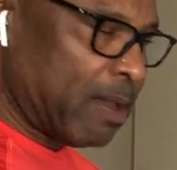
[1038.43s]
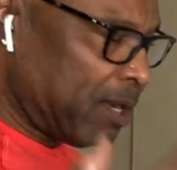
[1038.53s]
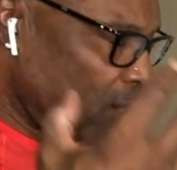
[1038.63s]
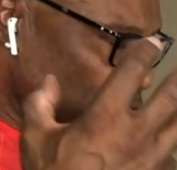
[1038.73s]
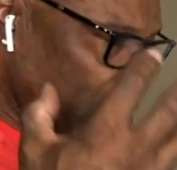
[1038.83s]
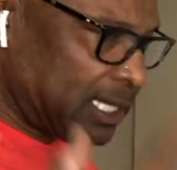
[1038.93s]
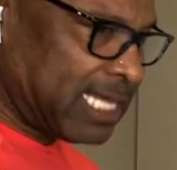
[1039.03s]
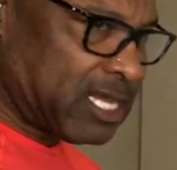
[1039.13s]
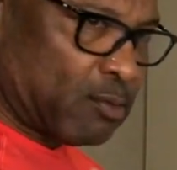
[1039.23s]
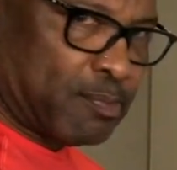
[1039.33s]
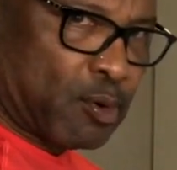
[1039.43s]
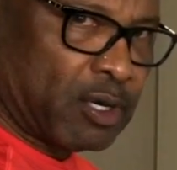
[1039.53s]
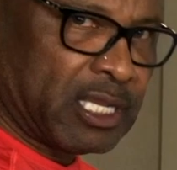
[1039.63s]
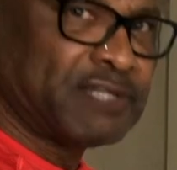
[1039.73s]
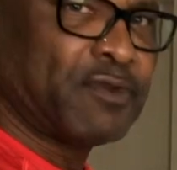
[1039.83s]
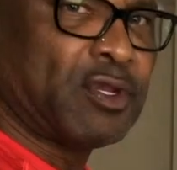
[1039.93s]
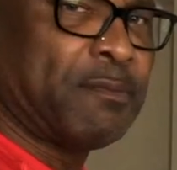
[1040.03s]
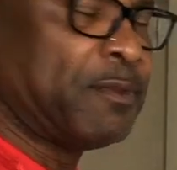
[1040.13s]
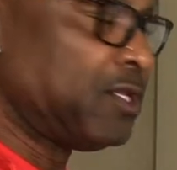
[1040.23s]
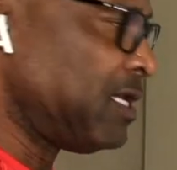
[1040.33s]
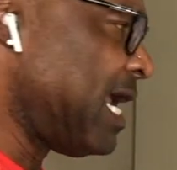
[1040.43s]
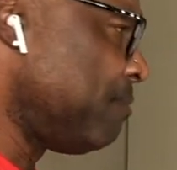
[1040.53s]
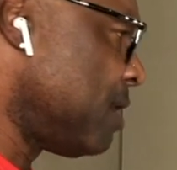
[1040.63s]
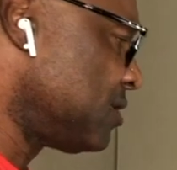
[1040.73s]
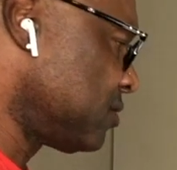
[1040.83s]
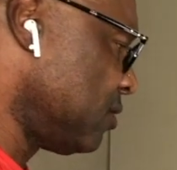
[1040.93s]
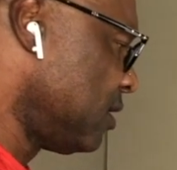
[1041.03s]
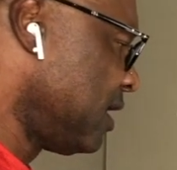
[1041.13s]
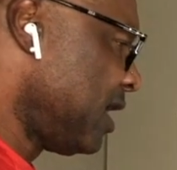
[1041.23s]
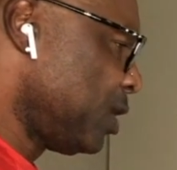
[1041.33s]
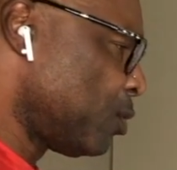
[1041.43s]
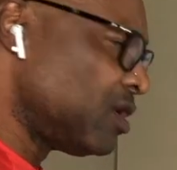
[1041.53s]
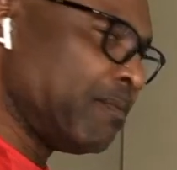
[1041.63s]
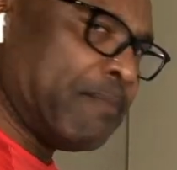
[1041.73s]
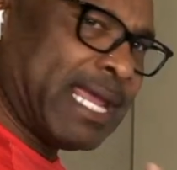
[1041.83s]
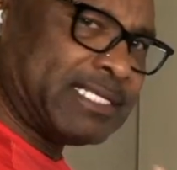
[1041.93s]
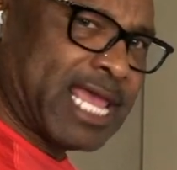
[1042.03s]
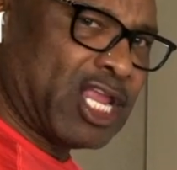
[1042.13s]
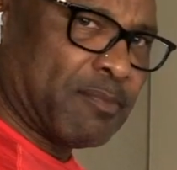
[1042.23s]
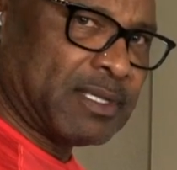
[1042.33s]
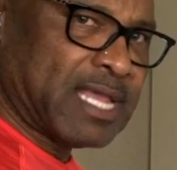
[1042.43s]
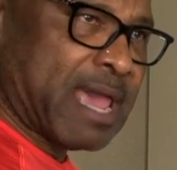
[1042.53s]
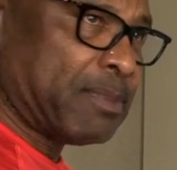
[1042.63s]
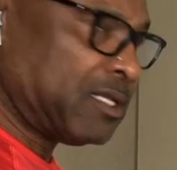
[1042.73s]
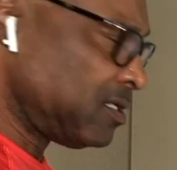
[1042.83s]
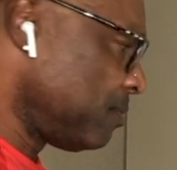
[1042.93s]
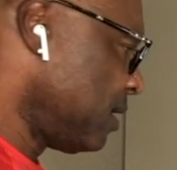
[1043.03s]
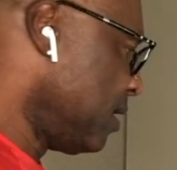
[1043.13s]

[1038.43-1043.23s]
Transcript: Women, you don't realize how important it is for you to gain muscle in order to maintain your metabolism,